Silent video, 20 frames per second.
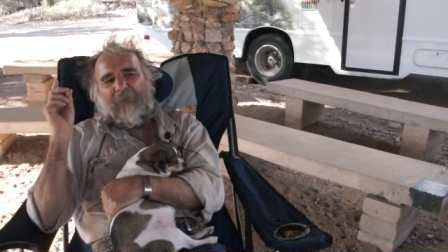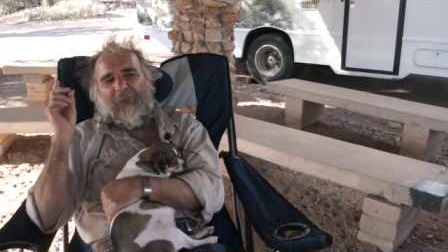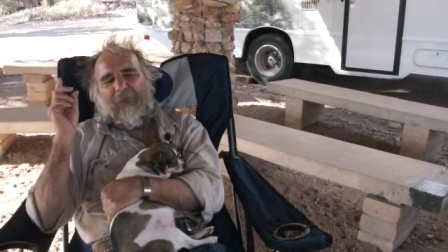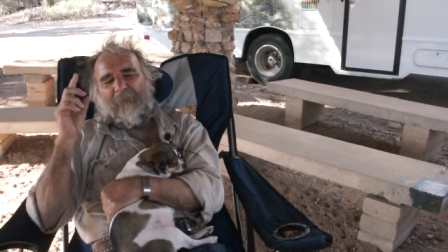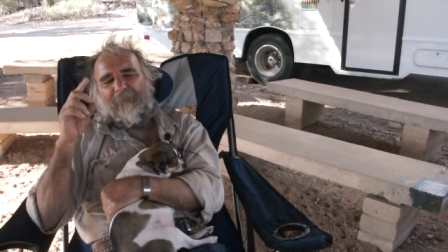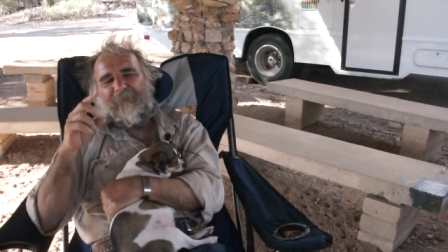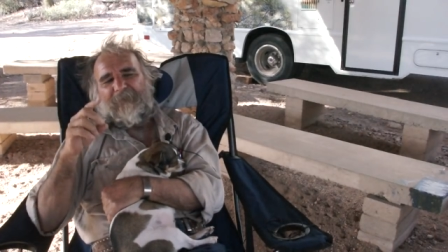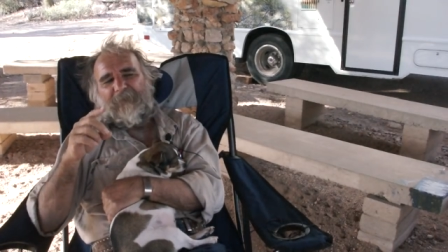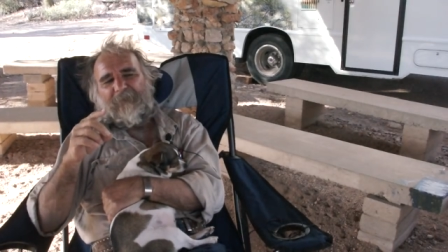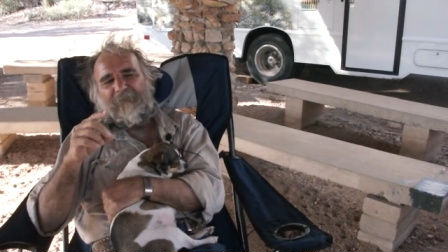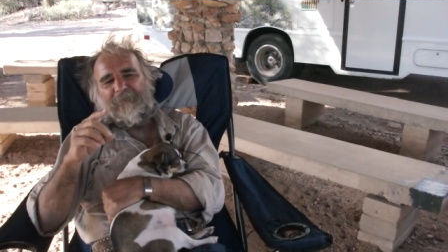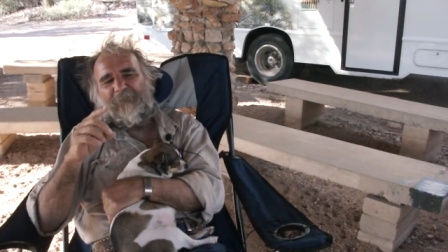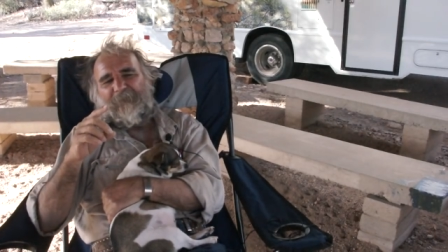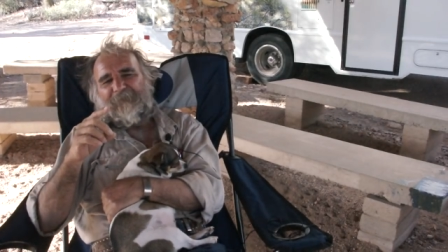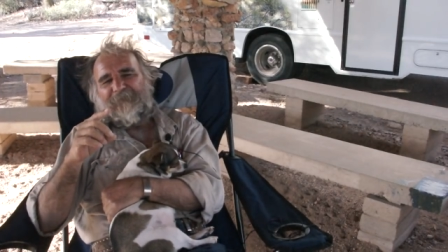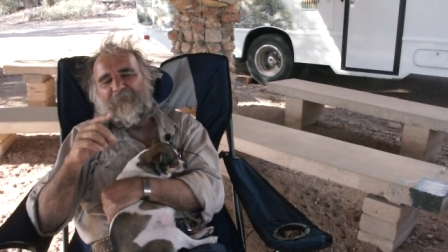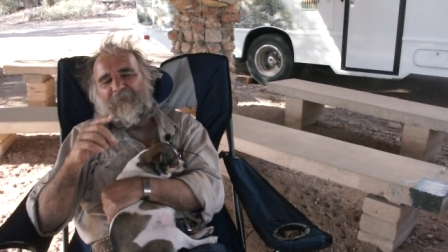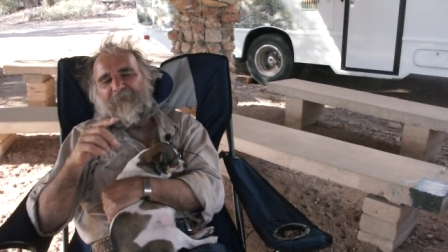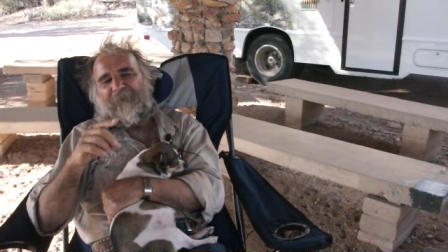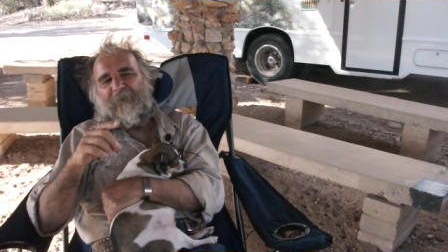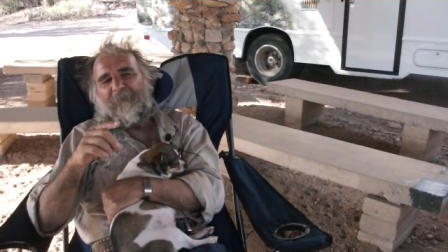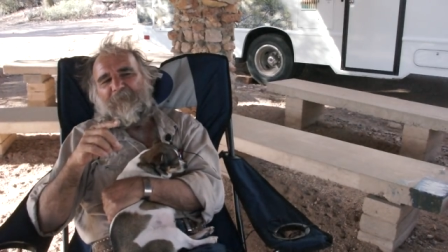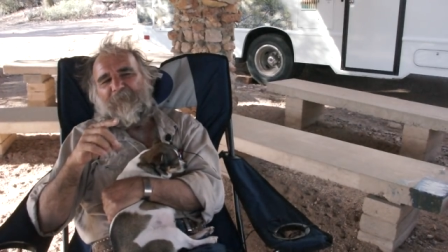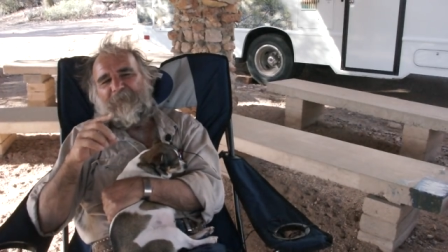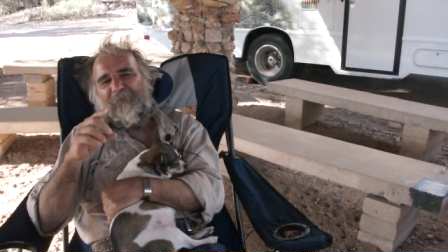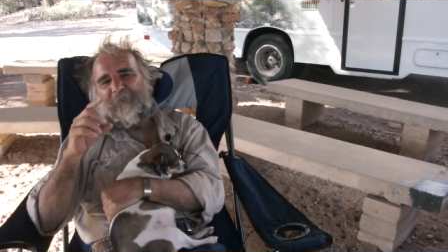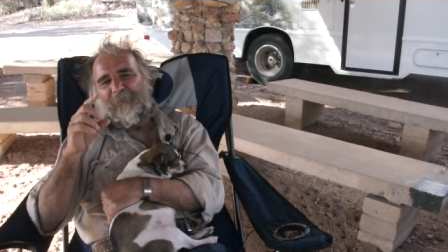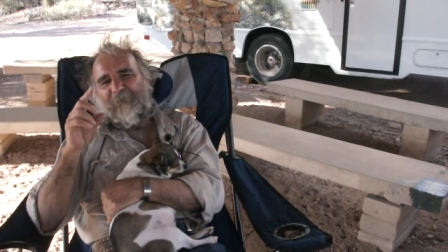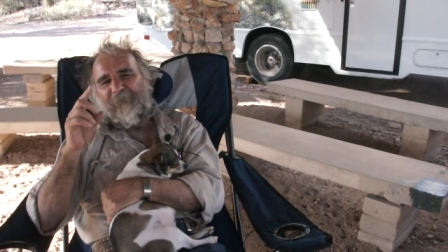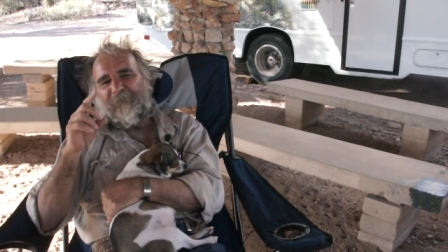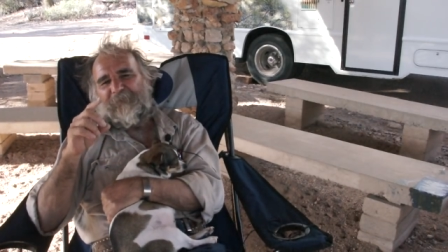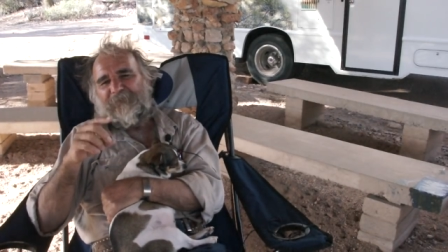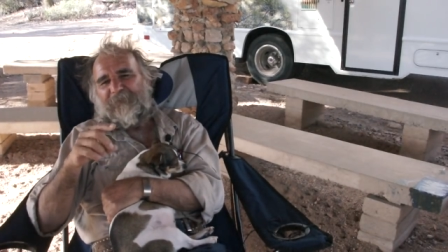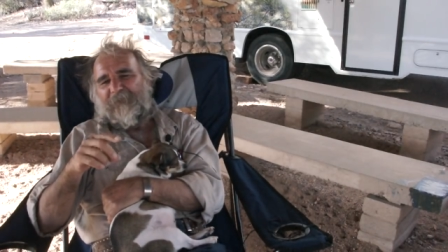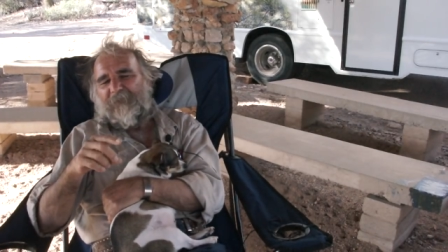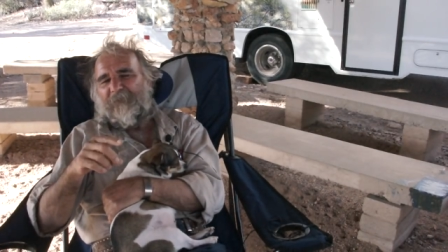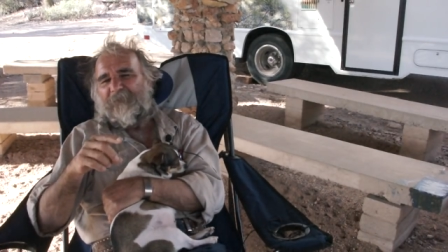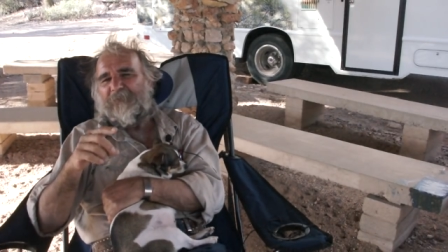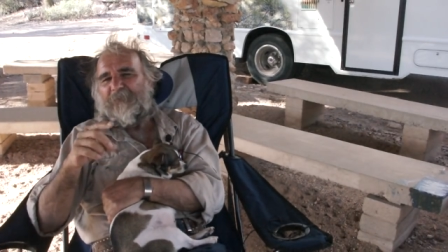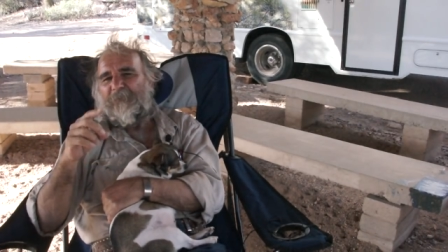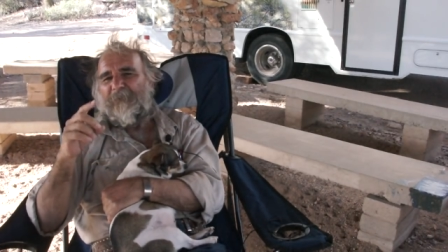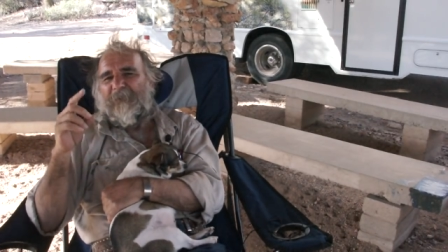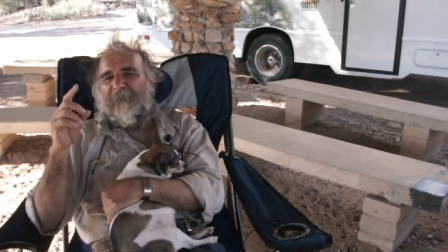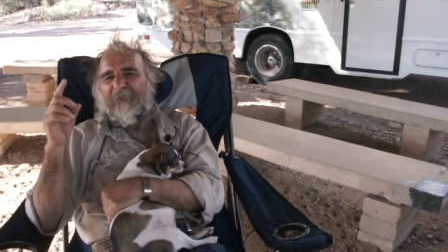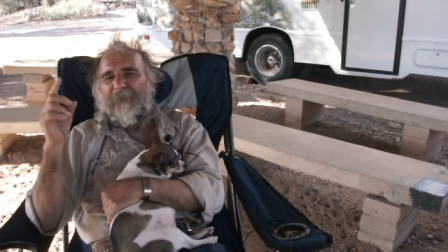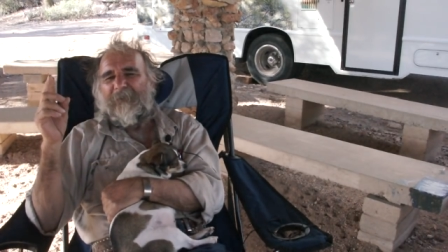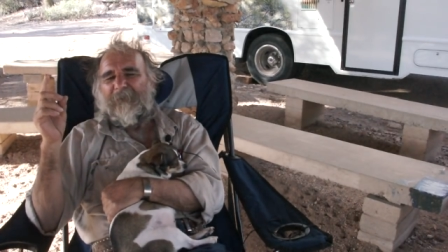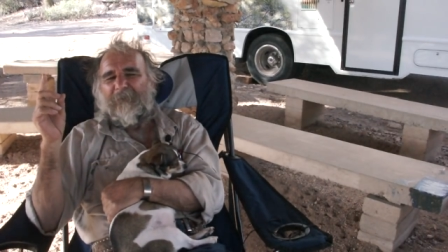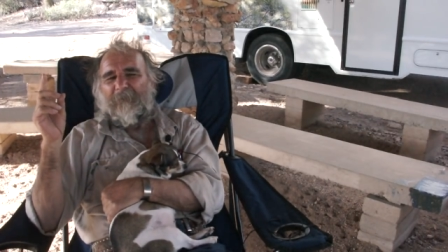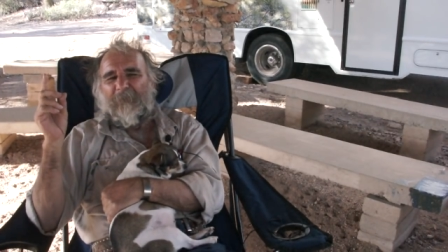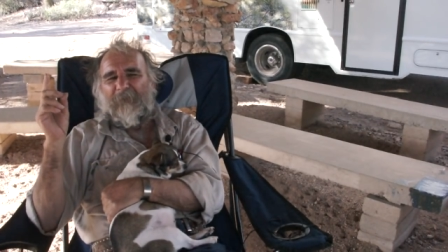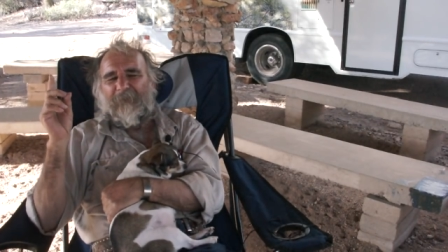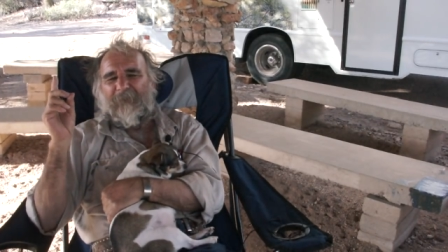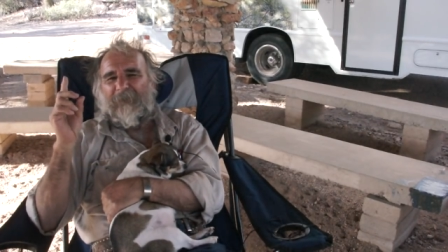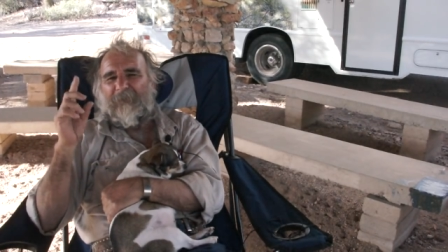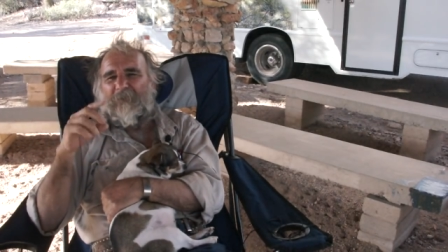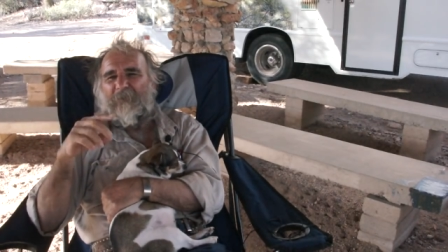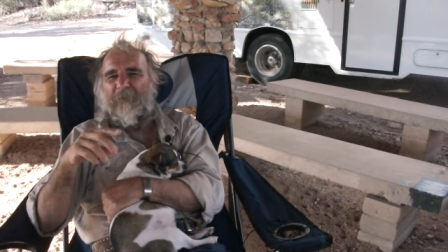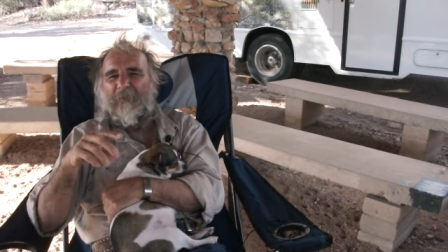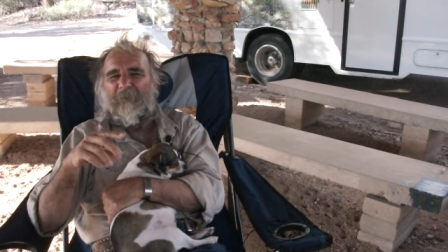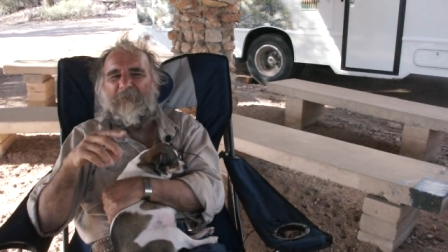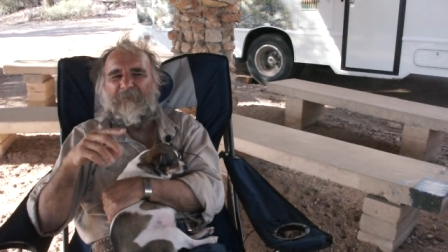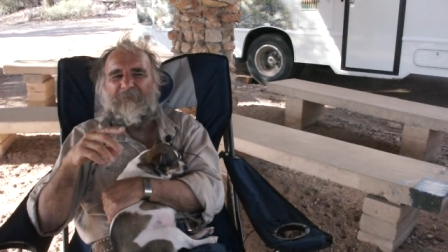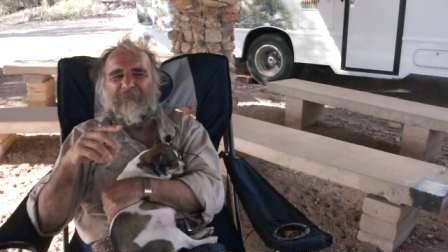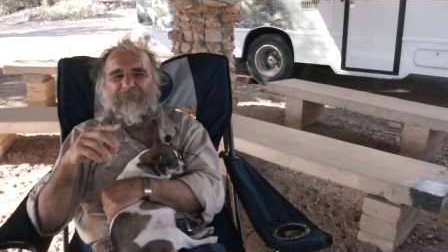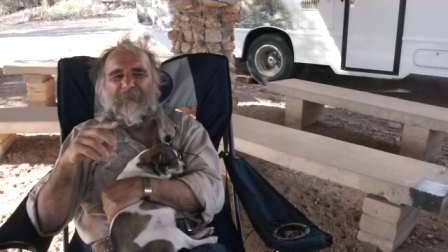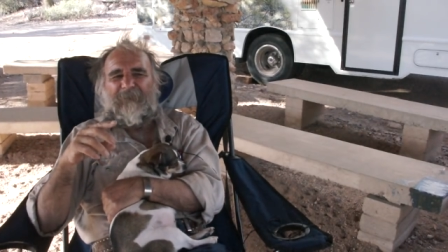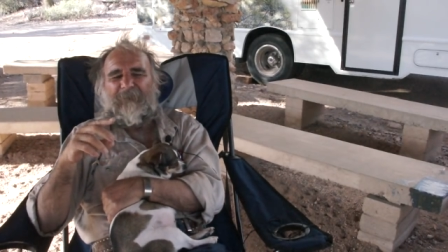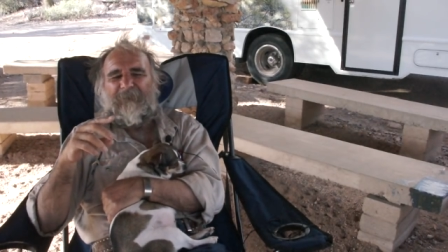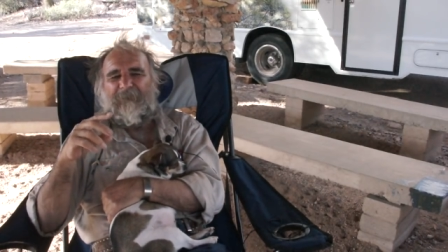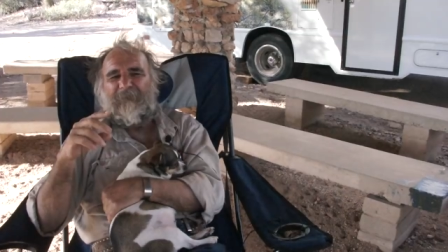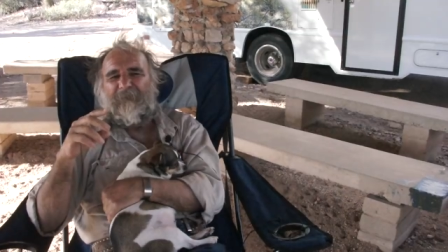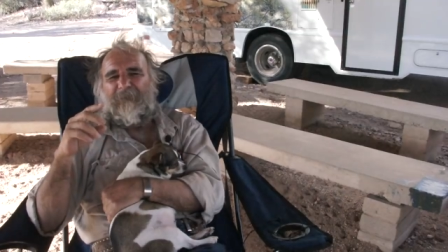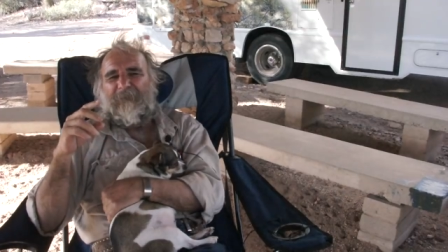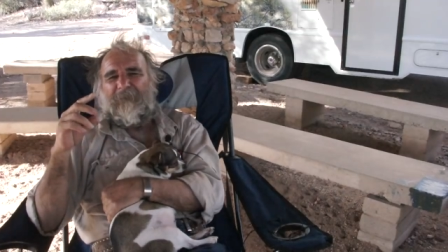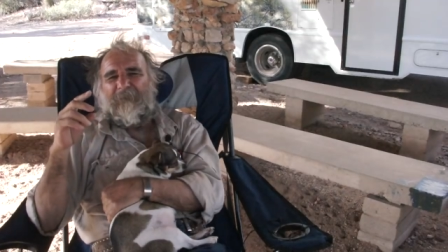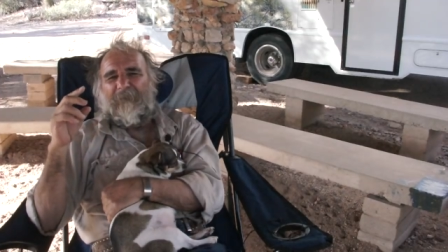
have the Smithsonian Museum to build a, what they call the